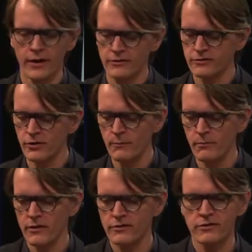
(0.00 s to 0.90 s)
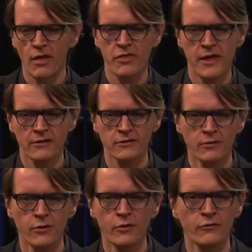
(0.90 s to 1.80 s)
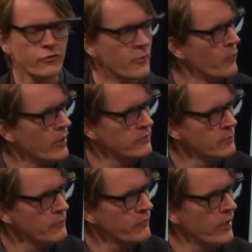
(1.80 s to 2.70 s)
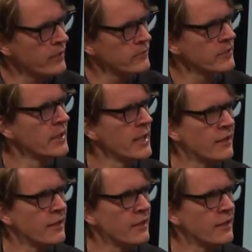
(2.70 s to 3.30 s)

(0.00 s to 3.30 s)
And some things you learn from one supervisor,